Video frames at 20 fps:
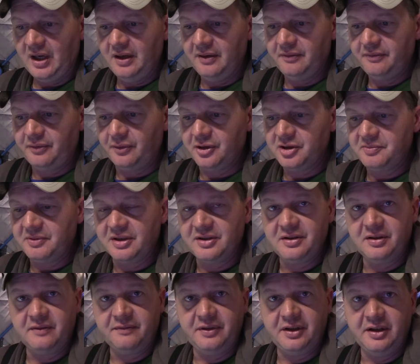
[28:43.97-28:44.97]
I forced
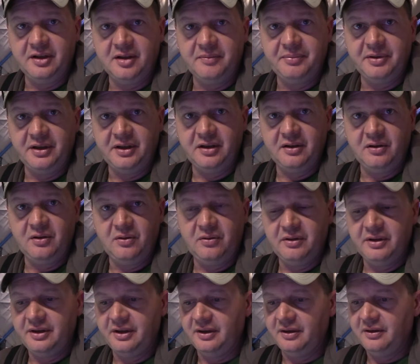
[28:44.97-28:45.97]
myself to get up and get
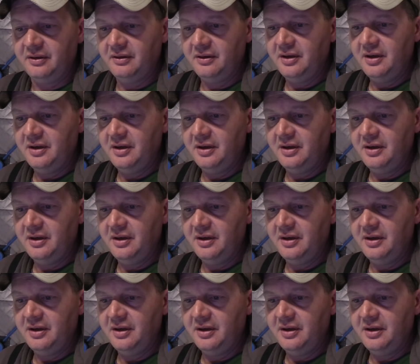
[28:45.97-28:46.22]
going, and